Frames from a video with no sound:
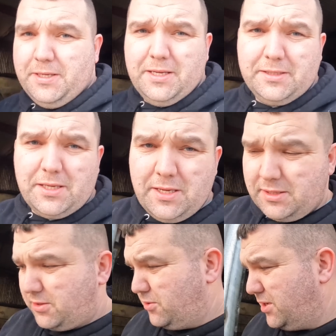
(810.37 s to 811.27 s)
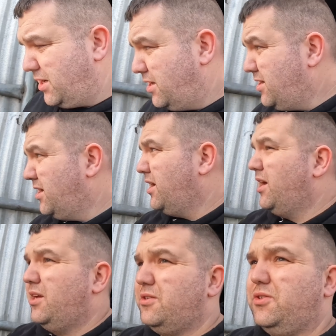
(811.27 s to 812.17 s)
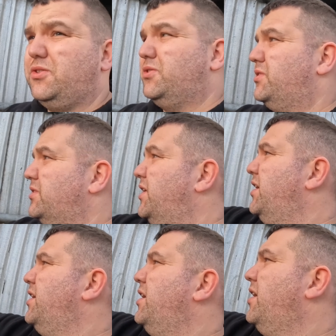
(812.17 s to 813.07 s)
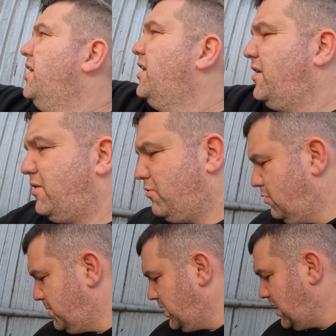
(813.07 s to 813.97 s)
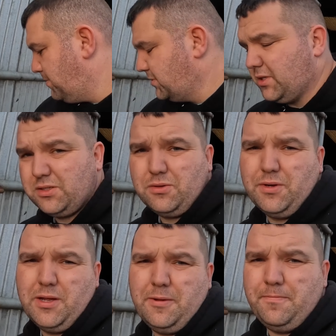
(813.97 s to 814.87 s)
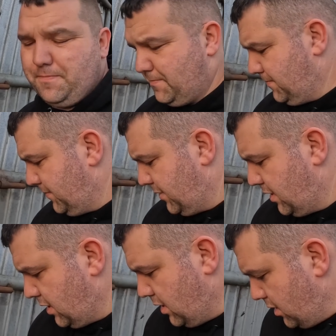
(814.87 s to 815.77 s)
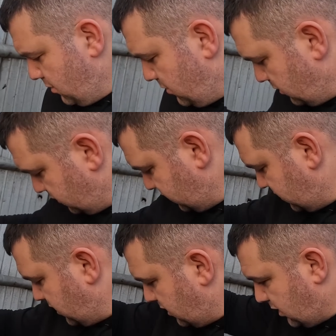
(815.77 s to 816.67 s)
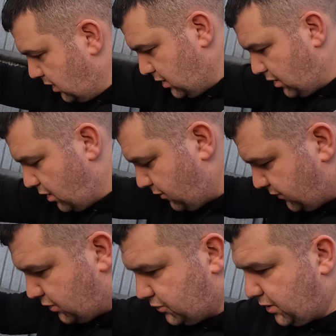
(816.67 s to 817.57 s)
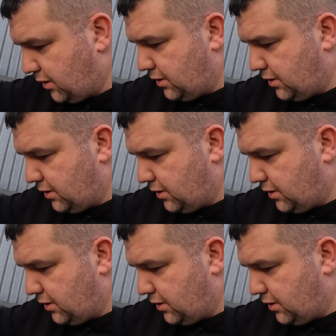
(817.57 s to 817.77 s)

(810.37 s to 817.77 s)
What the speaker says: days, Sunday, done and dusted. Not a whole pile happens on a Sunday around this side of the country.